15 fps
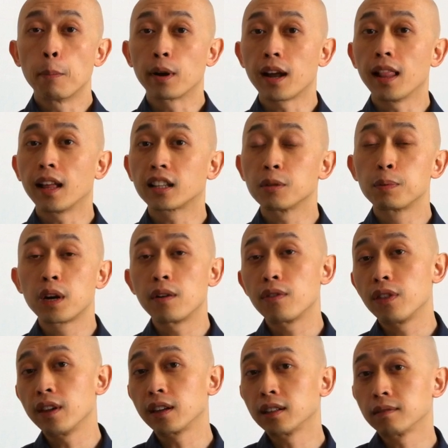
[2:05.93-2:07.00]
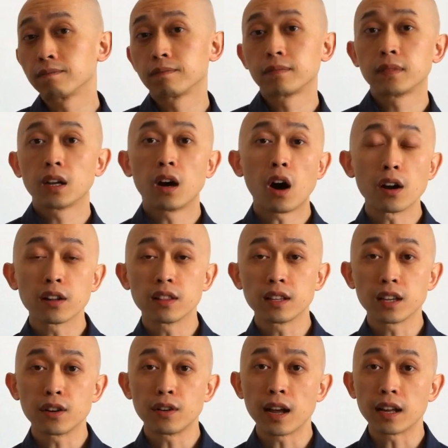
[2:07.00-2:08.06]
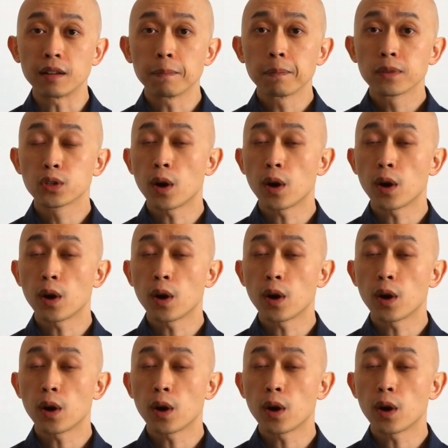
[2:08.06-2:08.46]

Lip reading: but I like to put everything onto the internet.